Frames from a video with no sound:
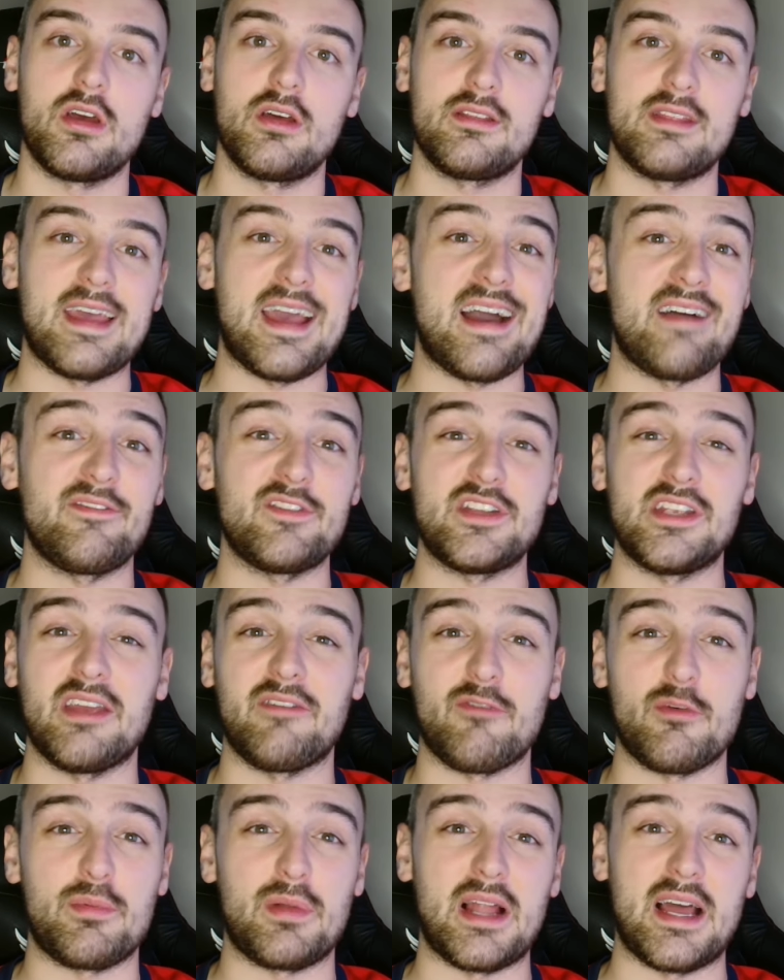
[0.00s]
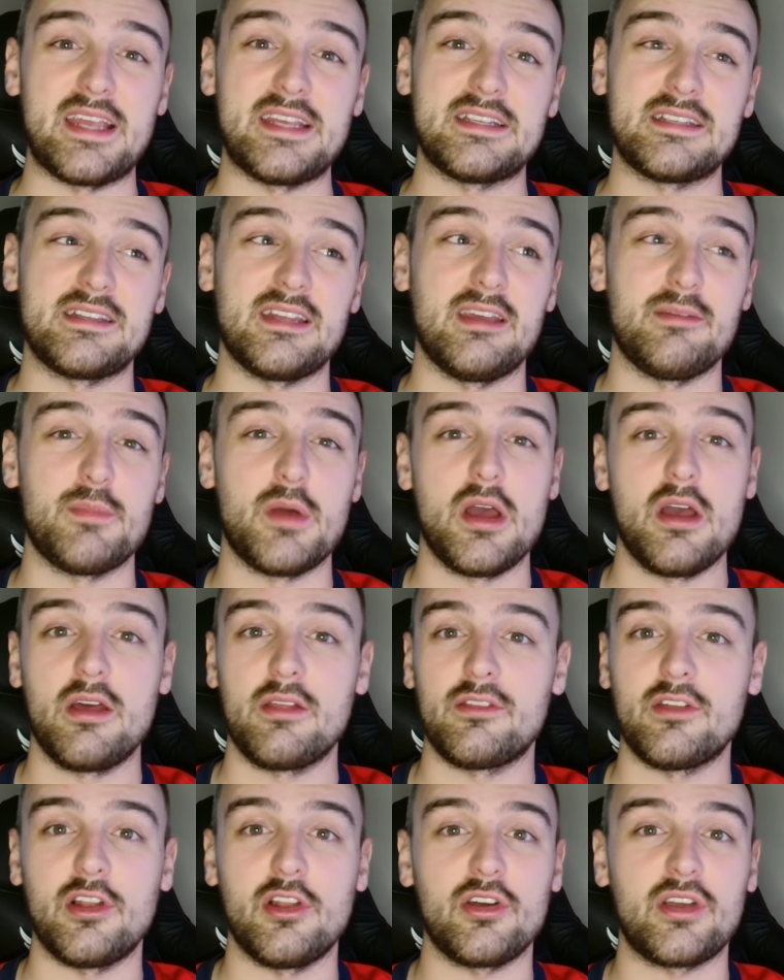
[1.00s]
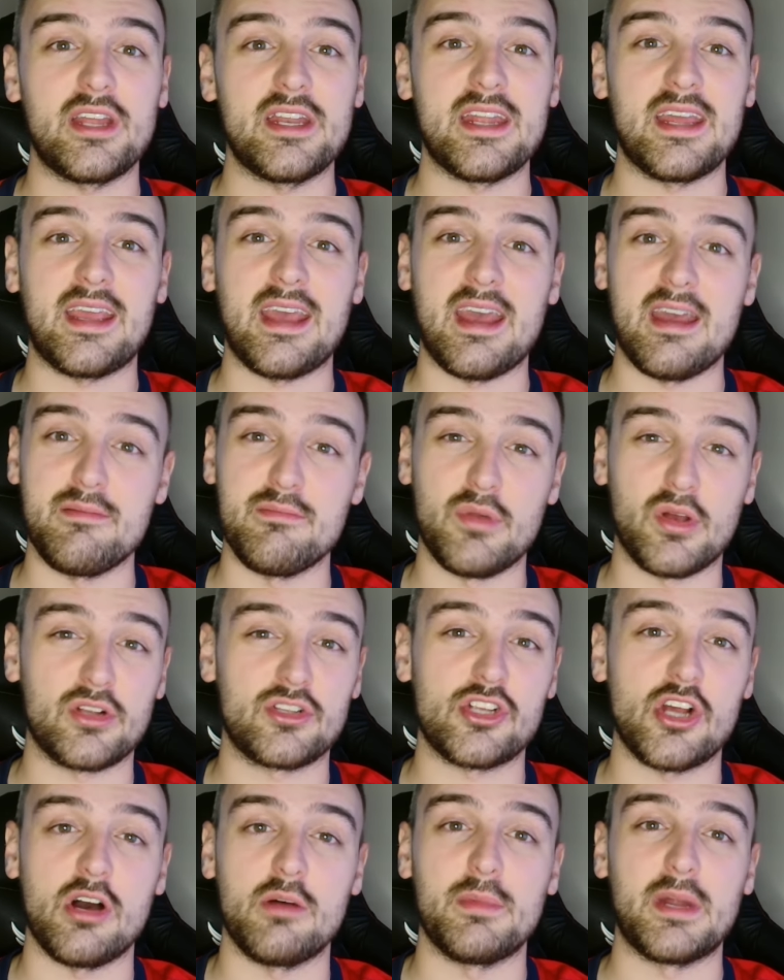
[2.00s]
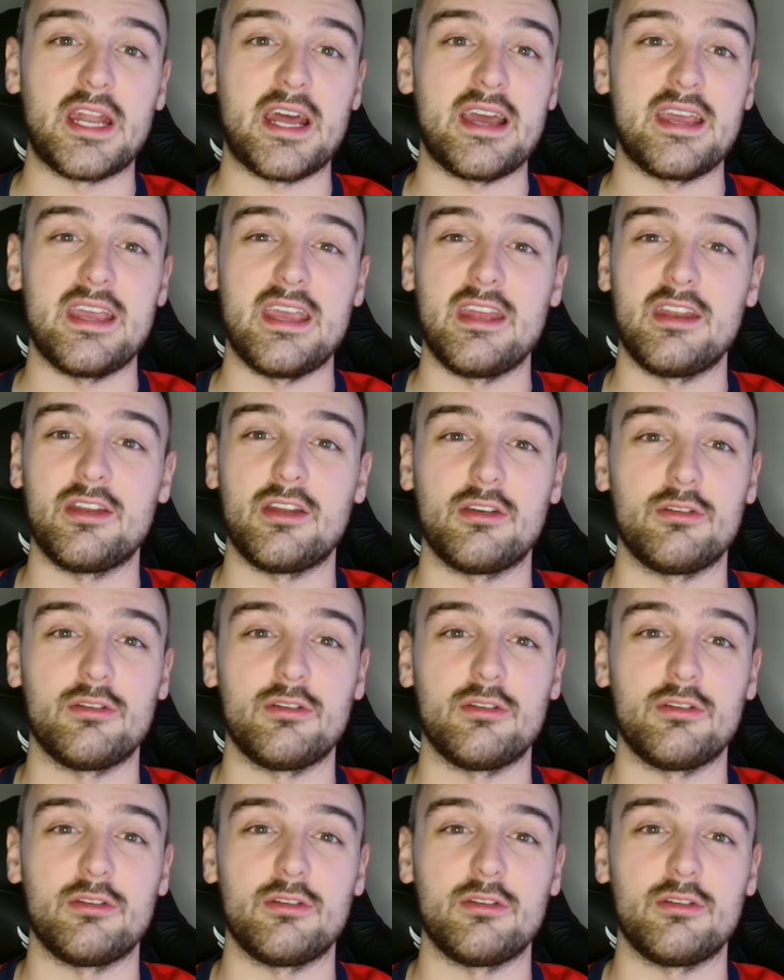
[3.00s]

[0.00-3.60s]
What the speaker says: They haven't yet replaced him. They're looking at getting McTominay in,